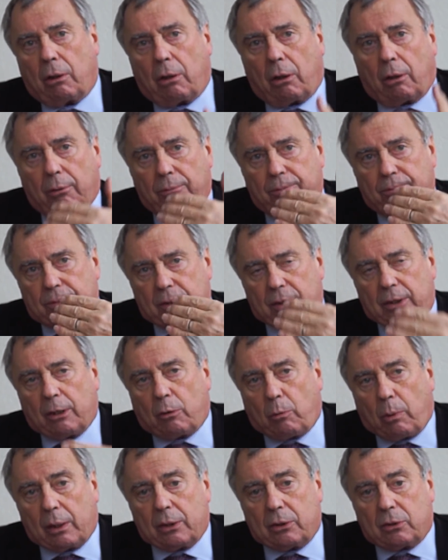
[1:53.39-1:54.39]
of
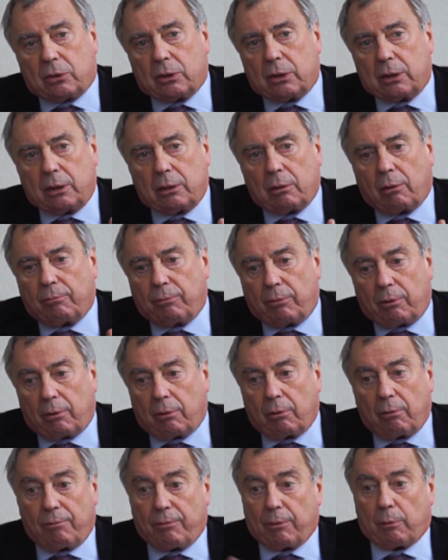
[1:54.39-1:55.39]
inequality
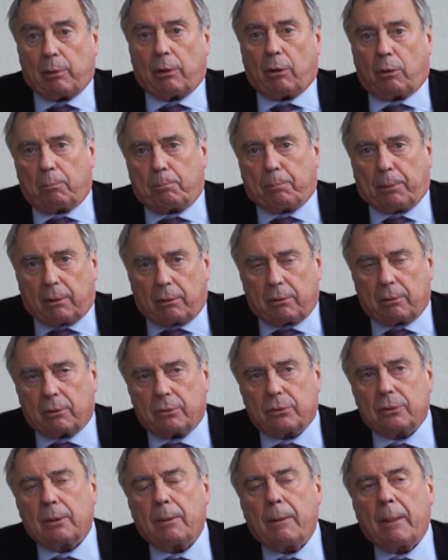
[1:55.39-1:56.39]
over a very long
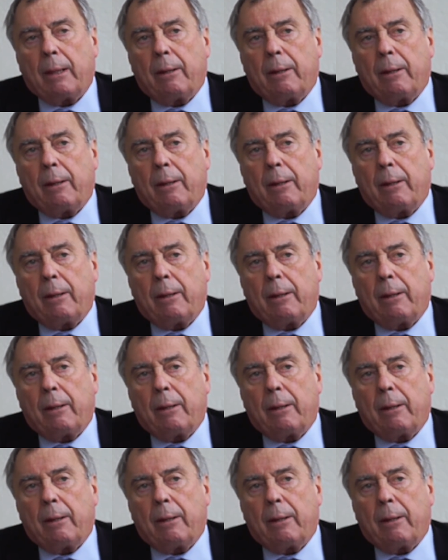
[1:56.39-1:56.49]
period.